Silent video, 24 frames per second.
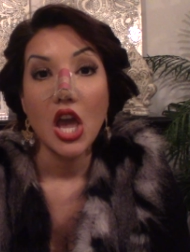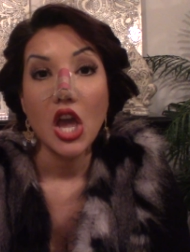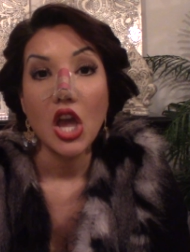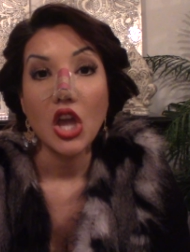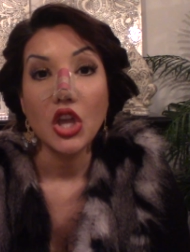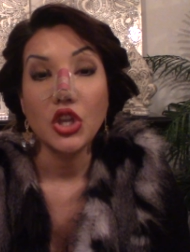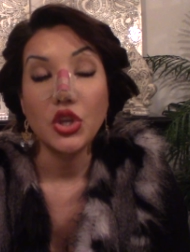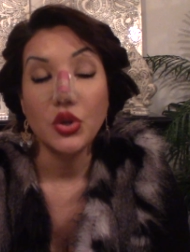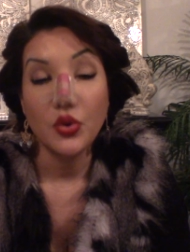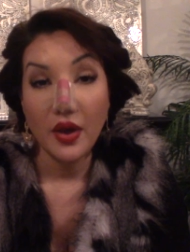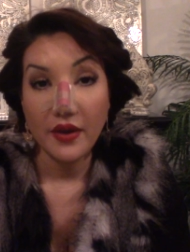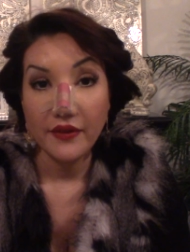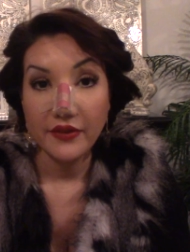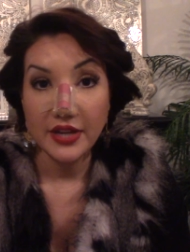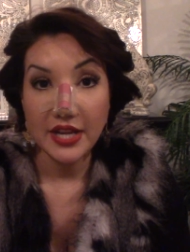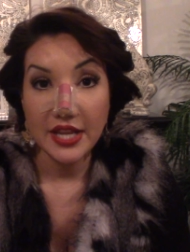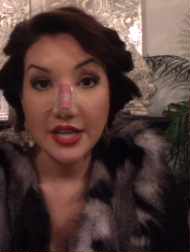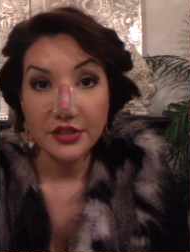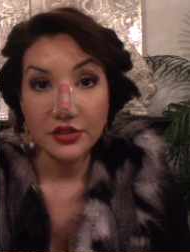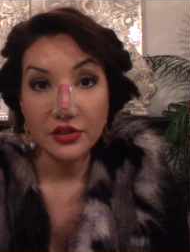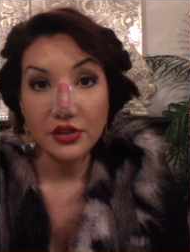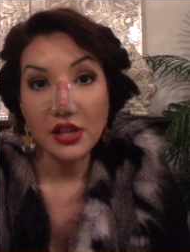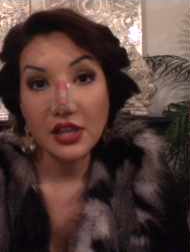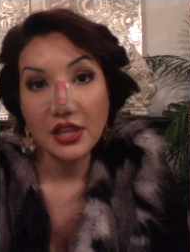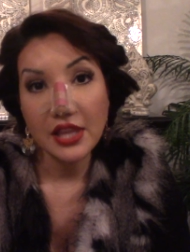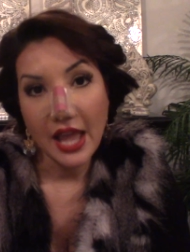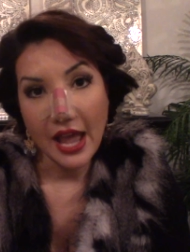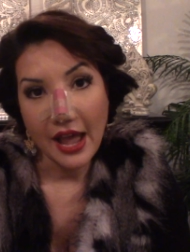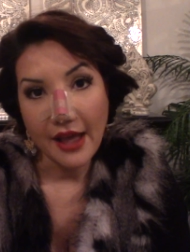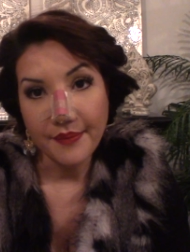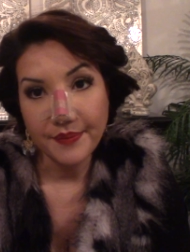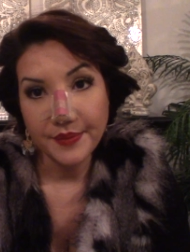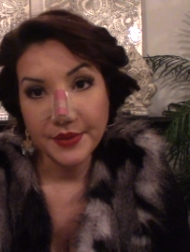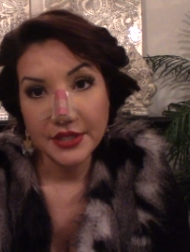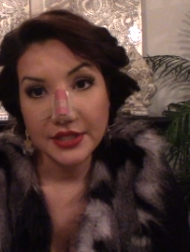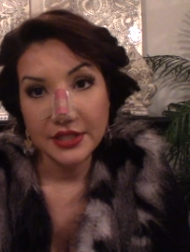you have a nasal
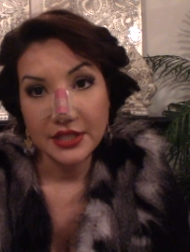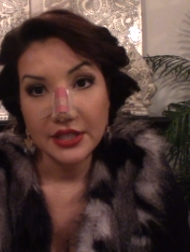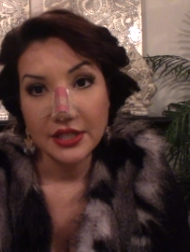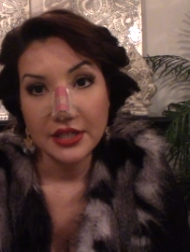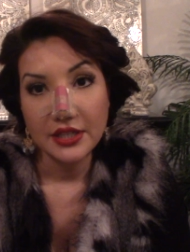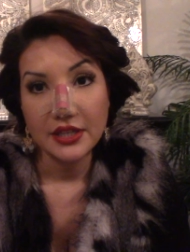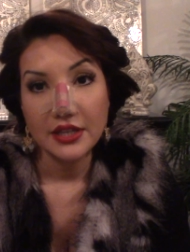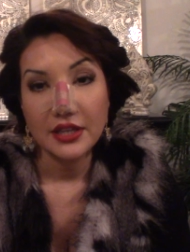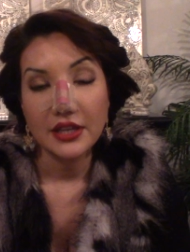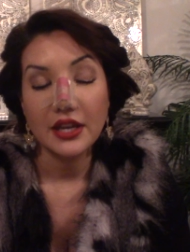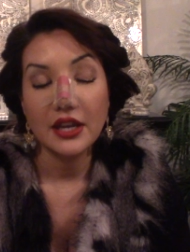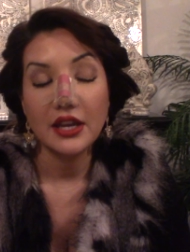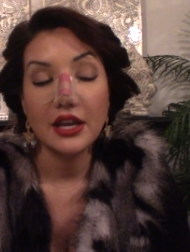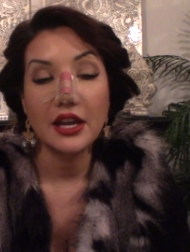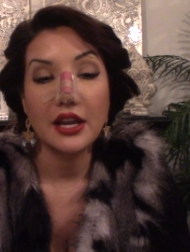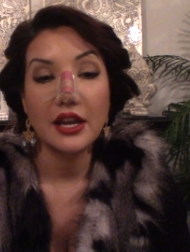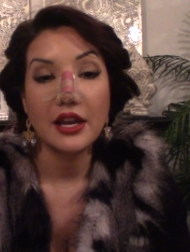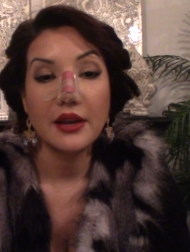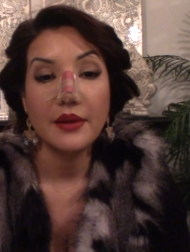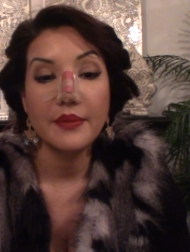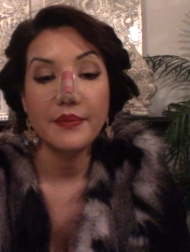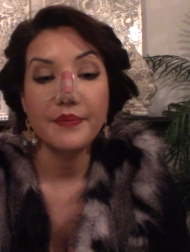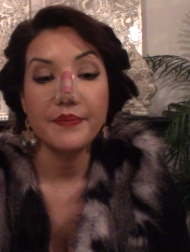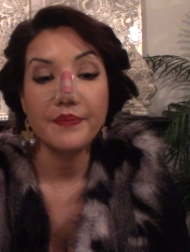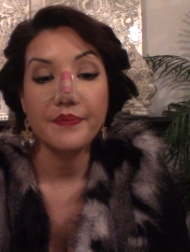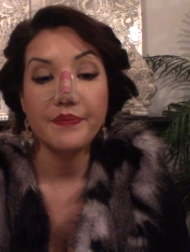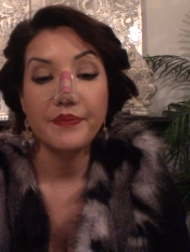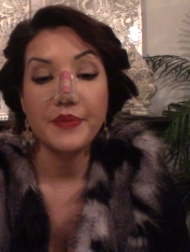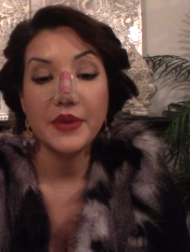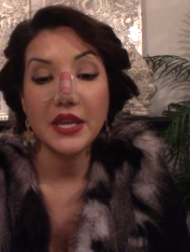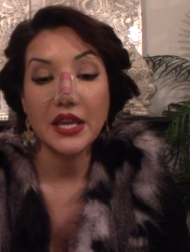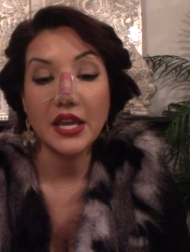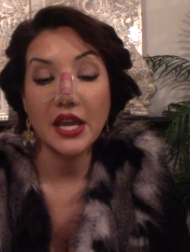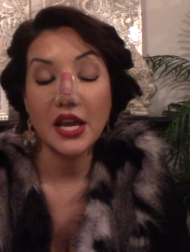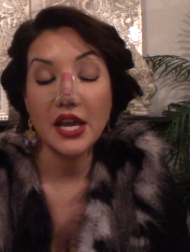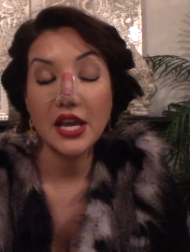collapse
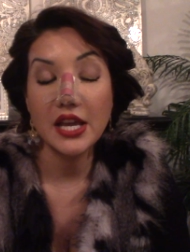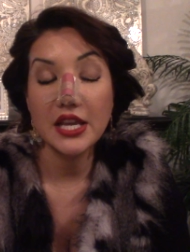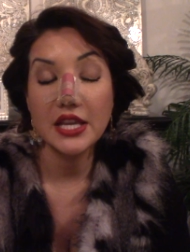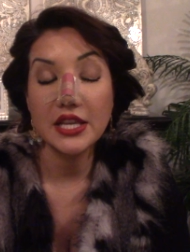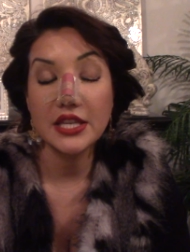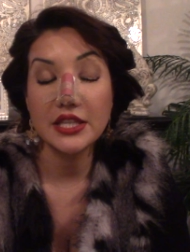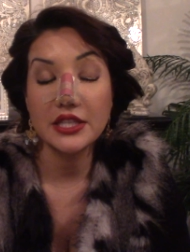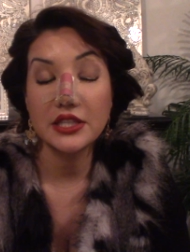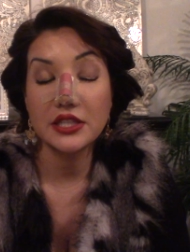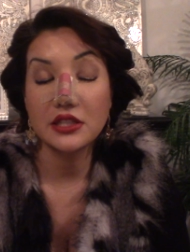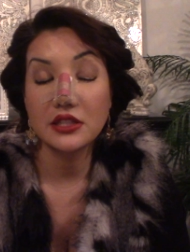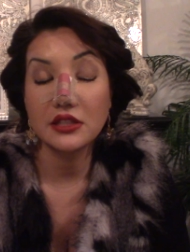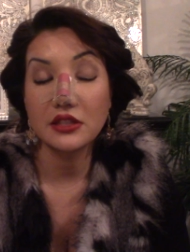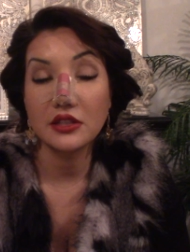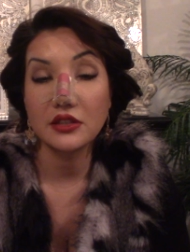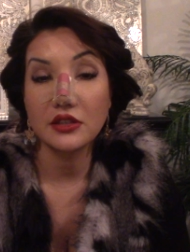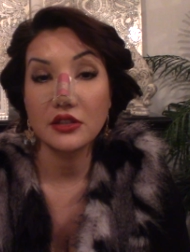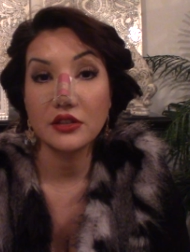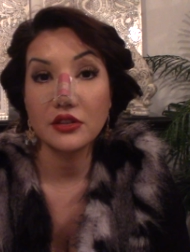because